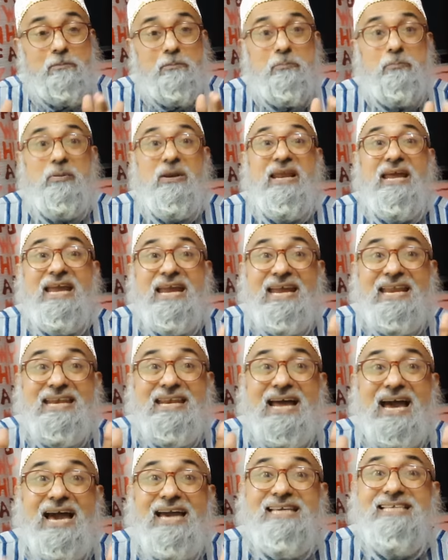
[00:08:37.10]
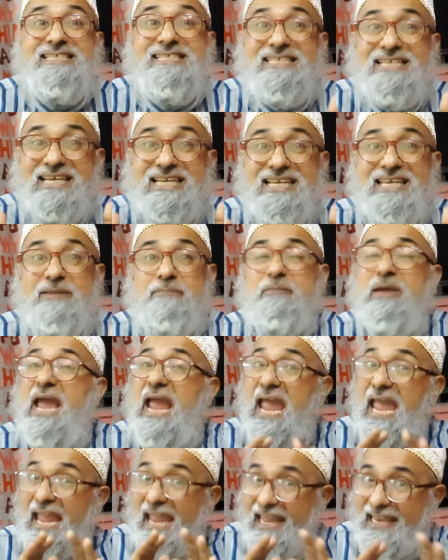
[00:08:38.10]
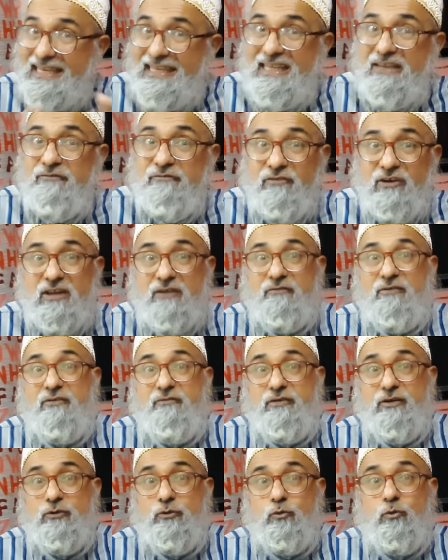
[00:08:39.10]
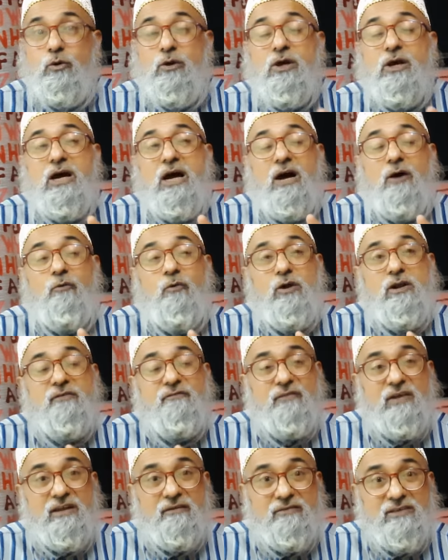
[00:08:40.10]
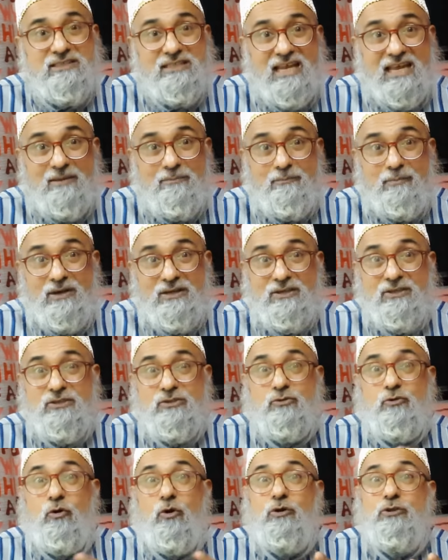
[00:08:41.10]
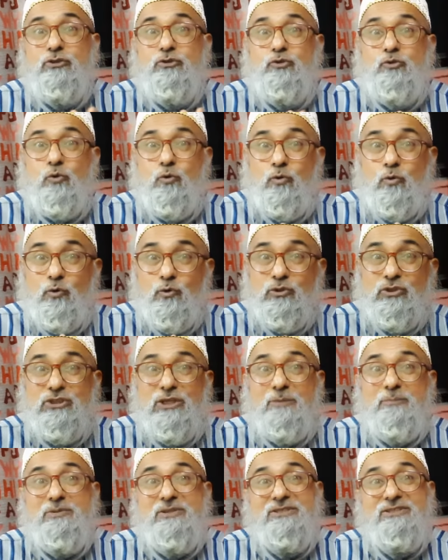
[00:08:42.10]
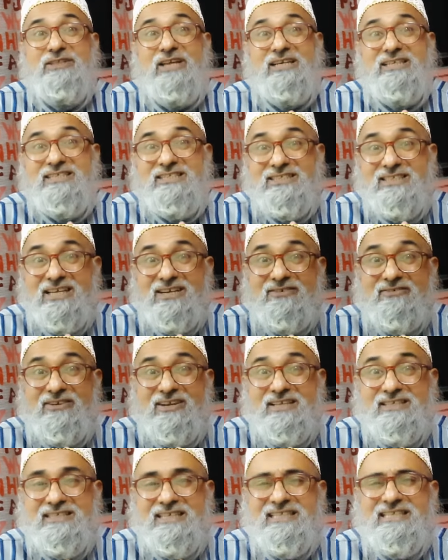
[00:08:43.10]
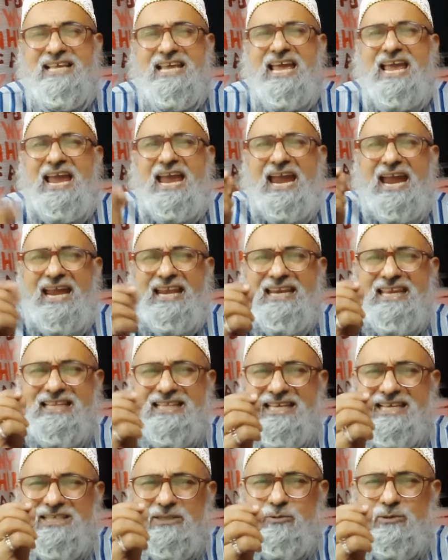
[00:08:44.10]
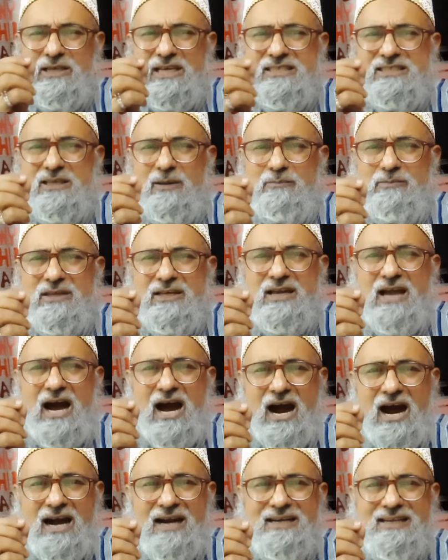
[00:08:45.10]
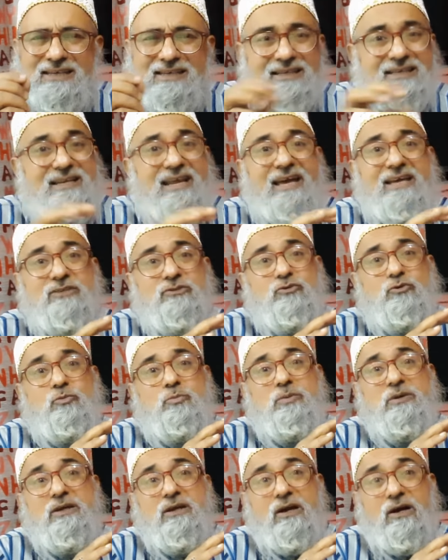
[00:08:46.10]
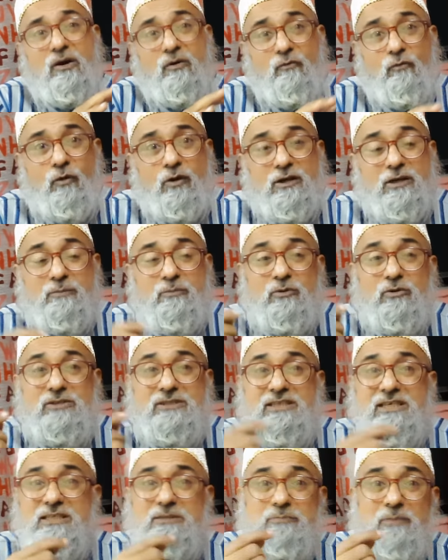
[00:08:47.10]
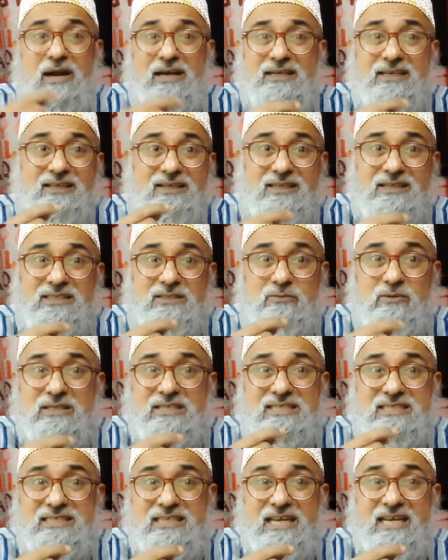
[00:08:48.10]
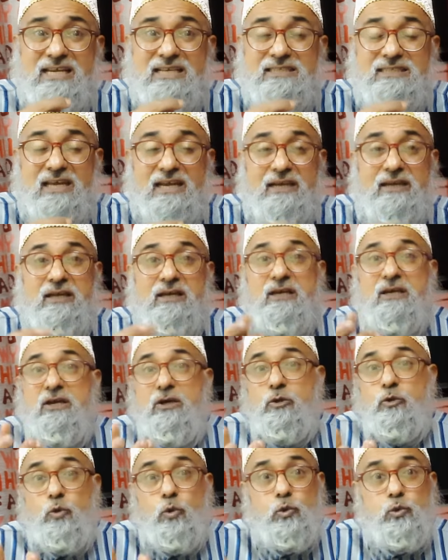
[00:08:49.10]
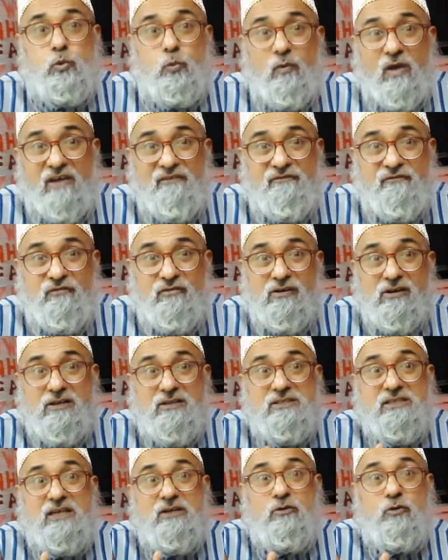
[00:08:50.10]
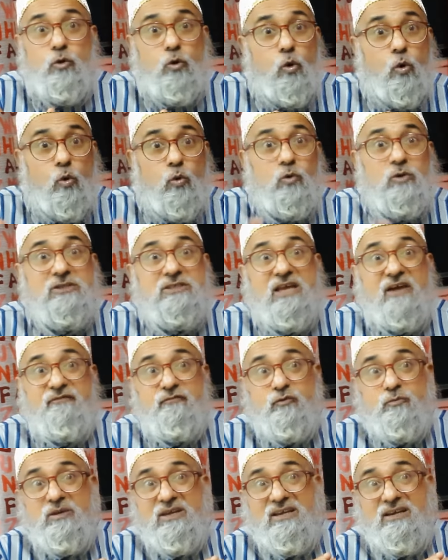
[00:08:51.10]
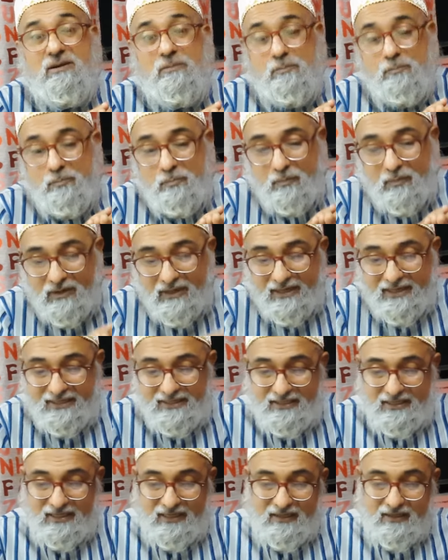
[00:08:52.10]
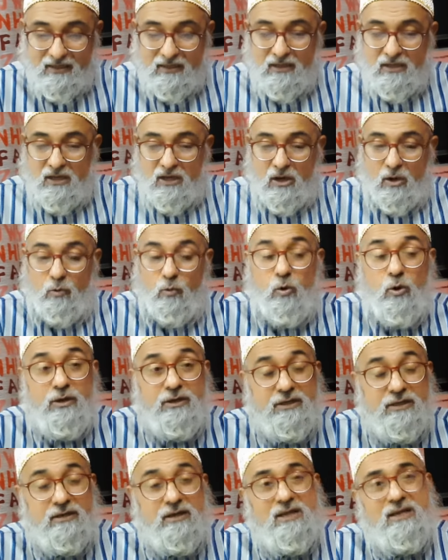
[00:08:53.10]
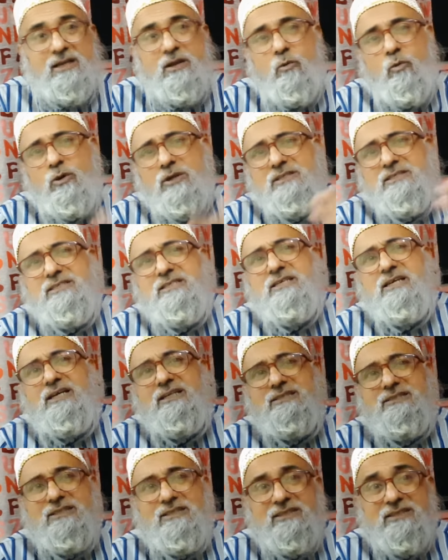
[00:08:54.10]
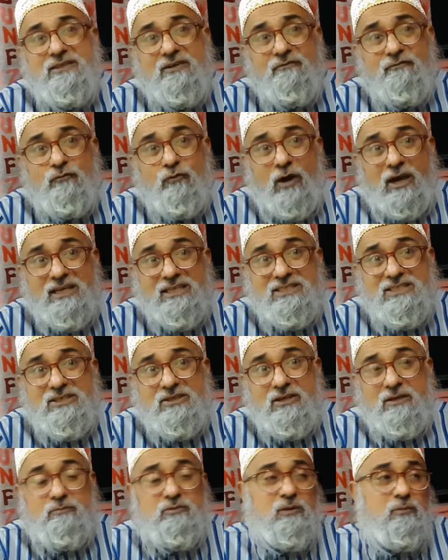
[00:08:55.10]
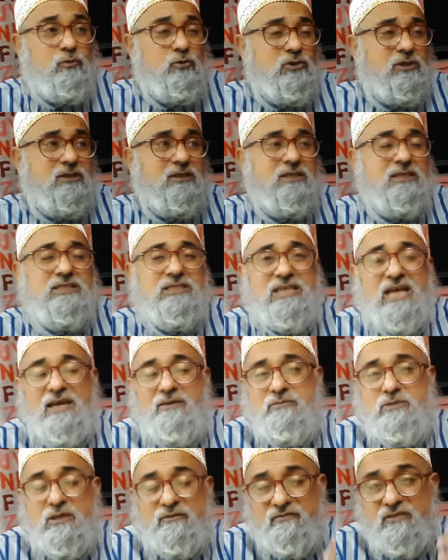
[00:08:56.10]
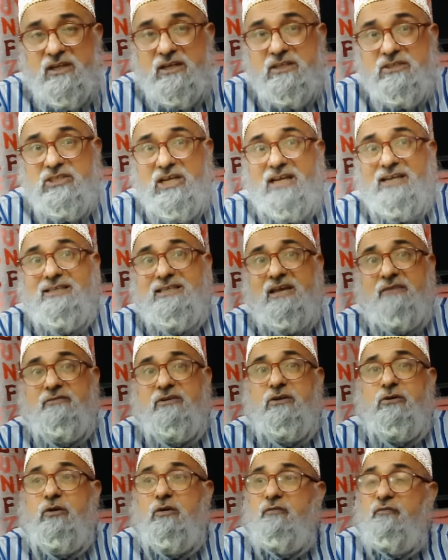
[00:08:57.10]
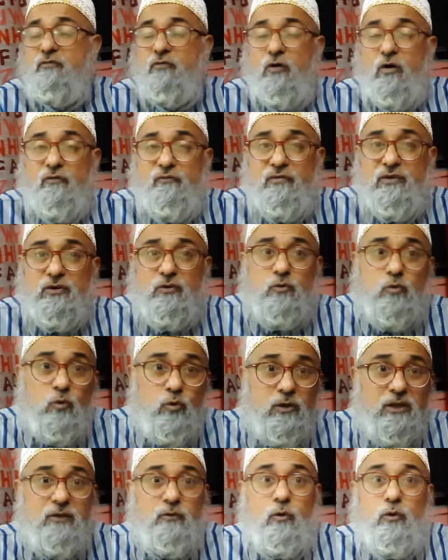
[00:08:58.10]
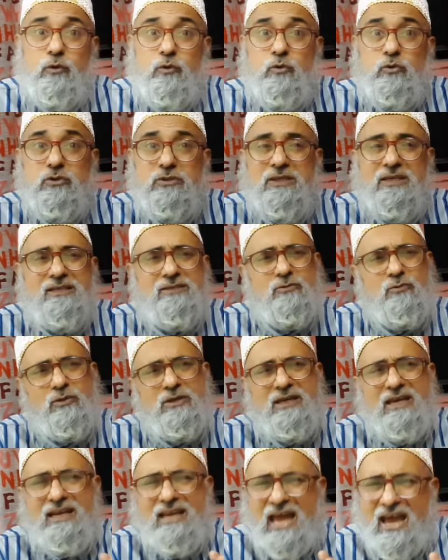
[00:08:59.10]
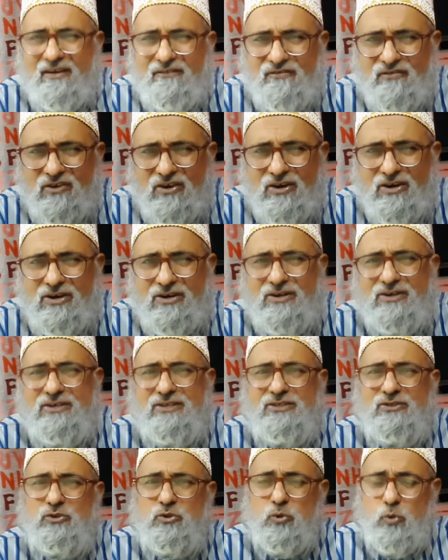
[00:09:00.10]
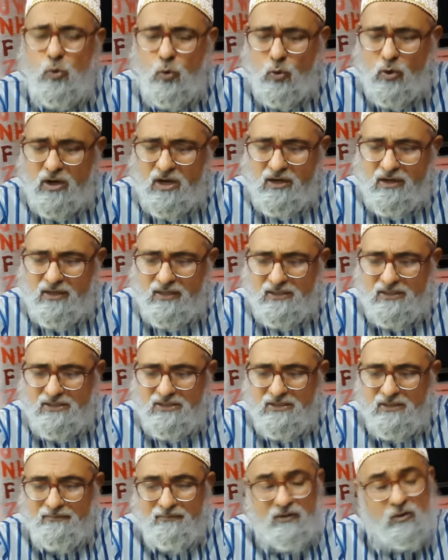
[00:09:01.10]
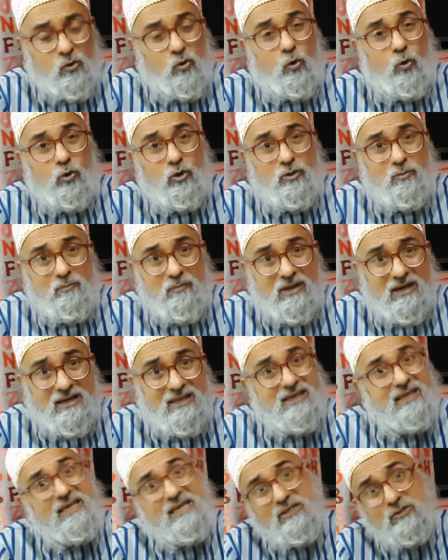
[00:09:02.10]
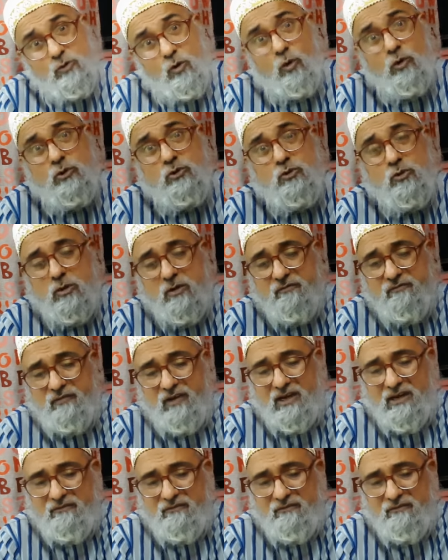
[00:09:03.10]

Plain ice cream, any flavor will do. Avoid flavors like butterscotch, choco chips, nuts and raisin. Anything which has something hard in it has to be avoided, because these particles will stay inside. Those waffles and cones have to be completely avoided. Now what is the alternative to ice cream? Suppose in these times, if a child is having a lot of cough and cold and all those things, so he can have curds, yogurts, cold milk is also a very,